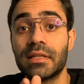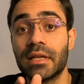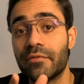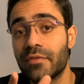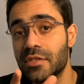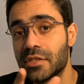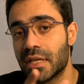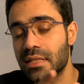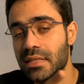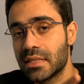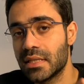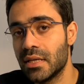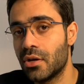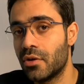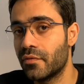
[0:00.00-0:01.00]

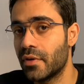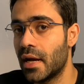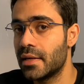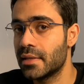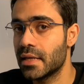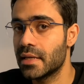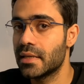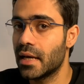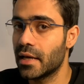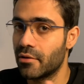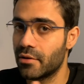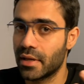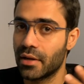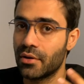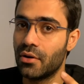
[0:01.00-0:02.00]
deficiency of
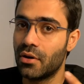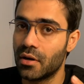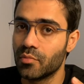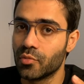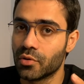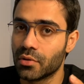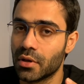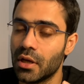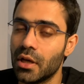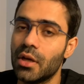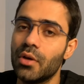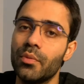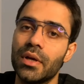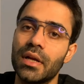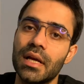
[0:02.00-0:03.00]
antidiuretic hormone,
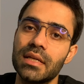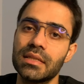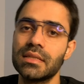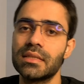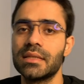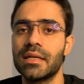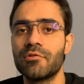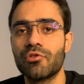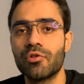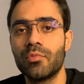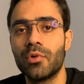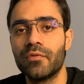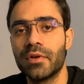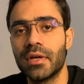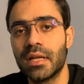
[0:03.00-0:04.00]
whereas in syndrome
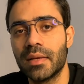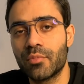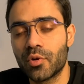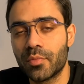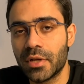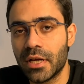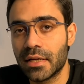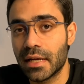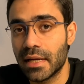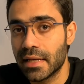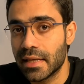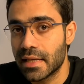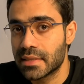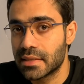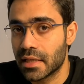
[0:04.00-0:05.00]
of inappropriate
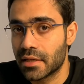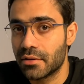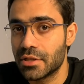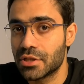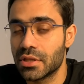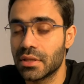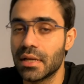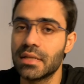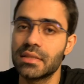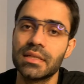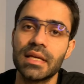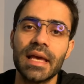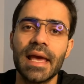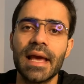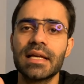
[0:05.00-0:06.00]
ADH secretion,
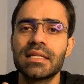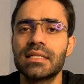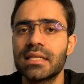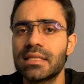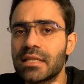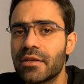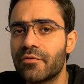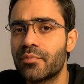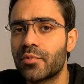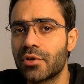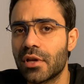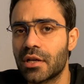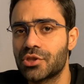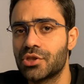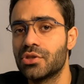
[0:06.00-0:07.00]
there's excessive
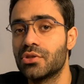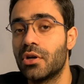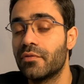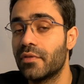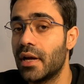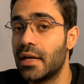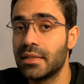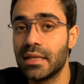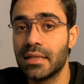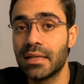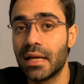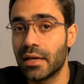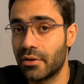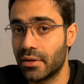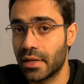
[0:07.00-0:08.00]
production of
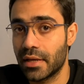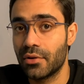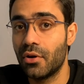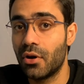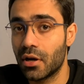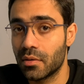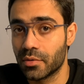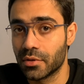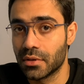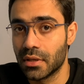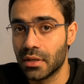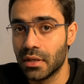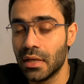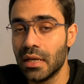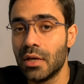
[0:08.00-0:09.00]
antidiuretic hormone,
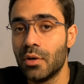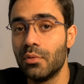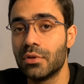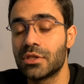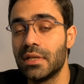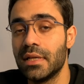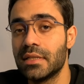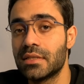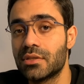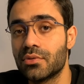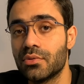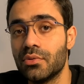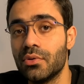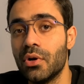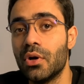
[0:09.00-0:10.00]
which leads
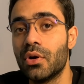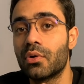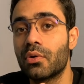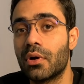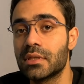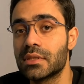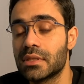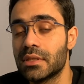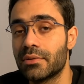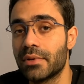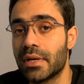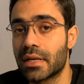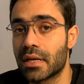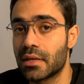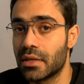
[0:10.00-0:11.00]
to
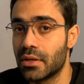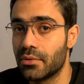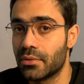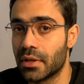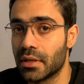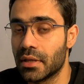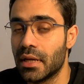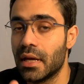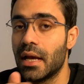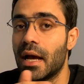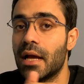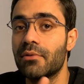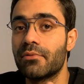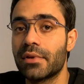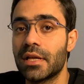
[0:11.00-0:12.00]
concentrated urine
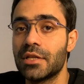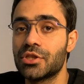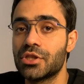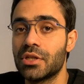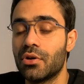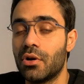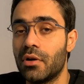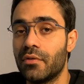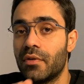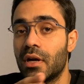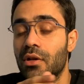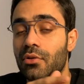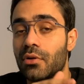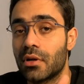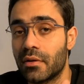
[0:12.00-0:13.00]
and retention of a
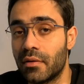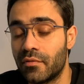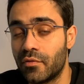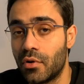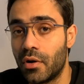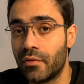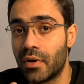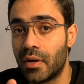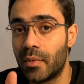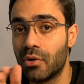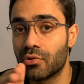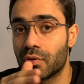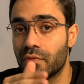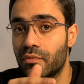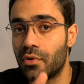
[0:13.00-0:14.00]
lot of
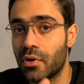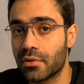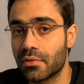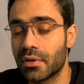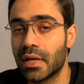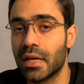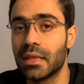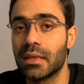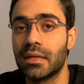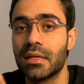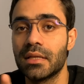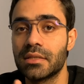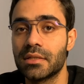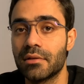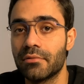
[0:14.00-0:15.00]
amount of water in the
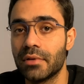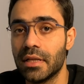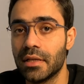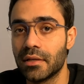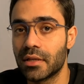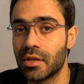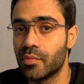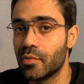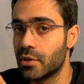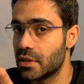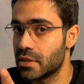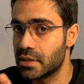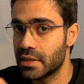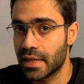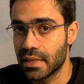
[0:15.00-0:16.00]
distal renal
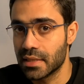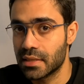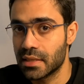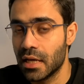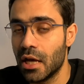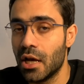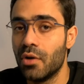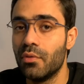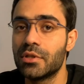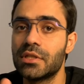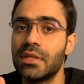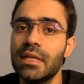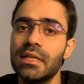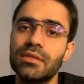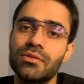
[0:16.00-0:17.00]
tubular cells,
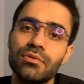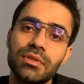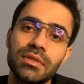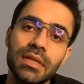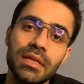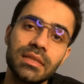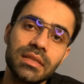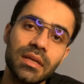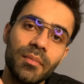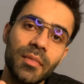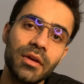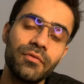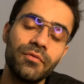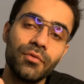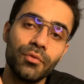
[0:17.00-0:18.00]
which leads to
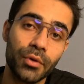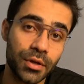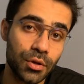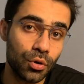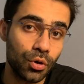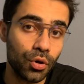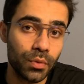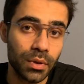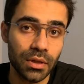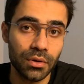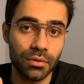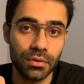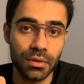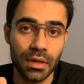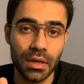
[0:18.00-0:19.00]
systemic fluid
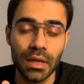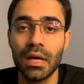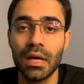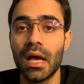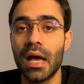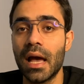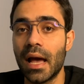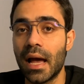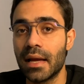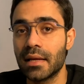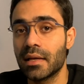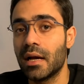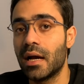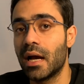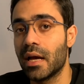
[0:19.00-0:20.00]
overload
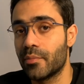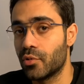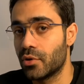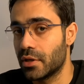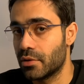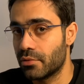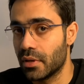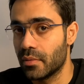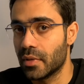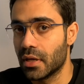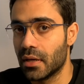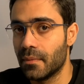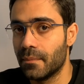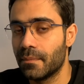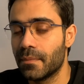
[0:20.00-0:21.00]
and
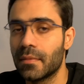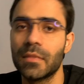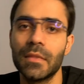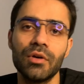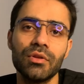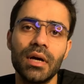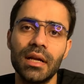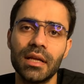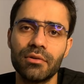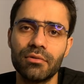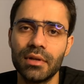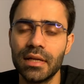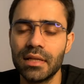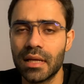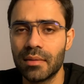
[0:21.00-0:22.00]
hyponatremia. Now, the
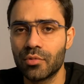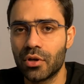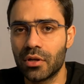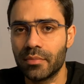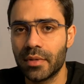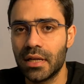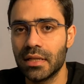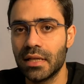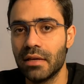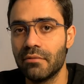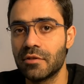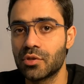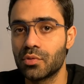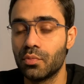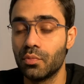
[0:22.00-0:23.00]
electrolyte abnormality
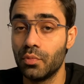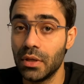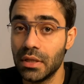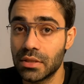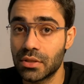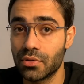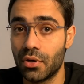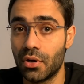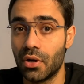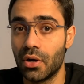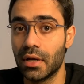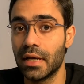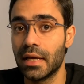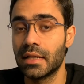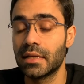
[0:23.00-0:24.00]
which we
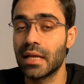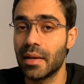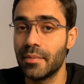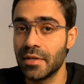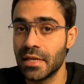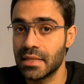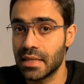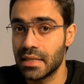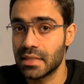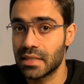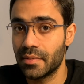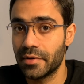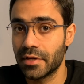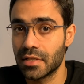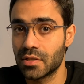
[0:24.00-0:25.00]
saw in diabetes
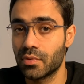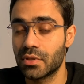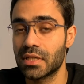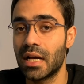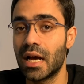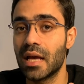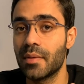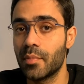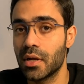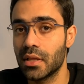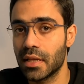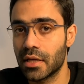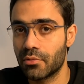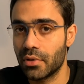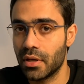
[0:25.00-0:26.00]
insipidus was
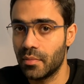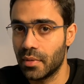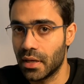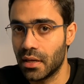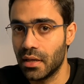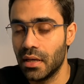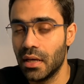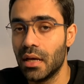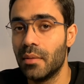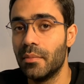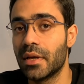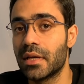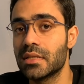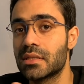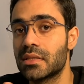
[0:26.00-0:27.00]
hypernatremia
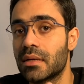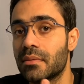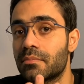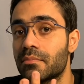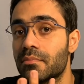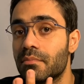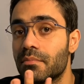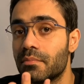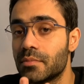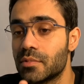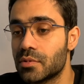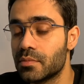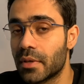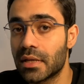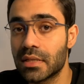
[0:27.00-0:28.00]
because the
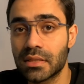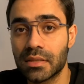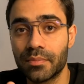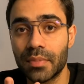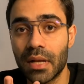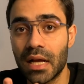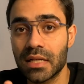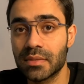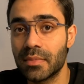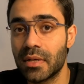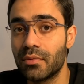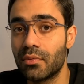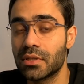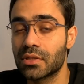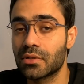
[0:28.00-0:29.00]
plasma
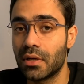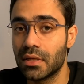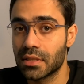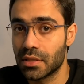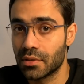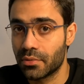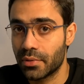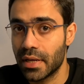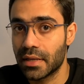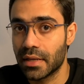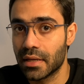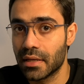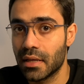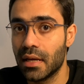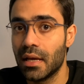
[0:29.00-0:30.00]
was
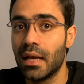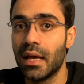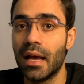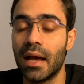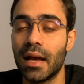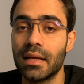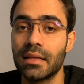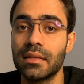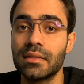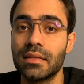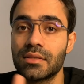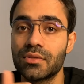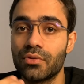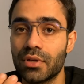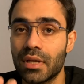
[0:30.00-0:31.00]
concentrated and the
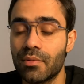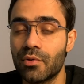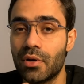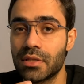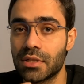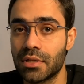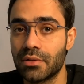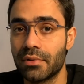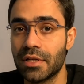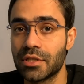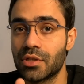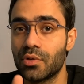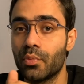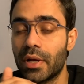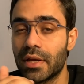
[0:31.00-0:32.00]
sodium
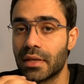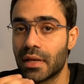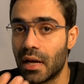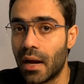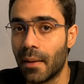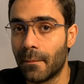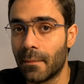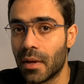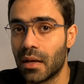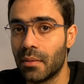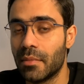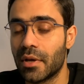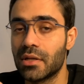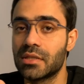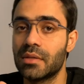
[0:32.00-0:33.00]
concentration went up
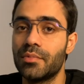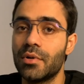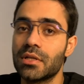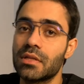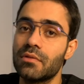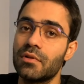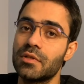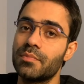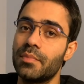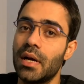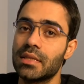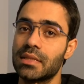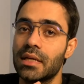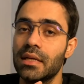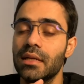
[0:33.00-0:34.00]
because the person was
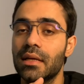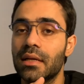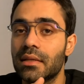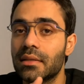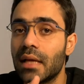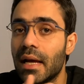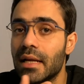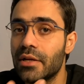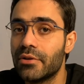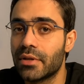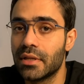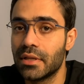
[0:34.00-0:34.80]
passing diluted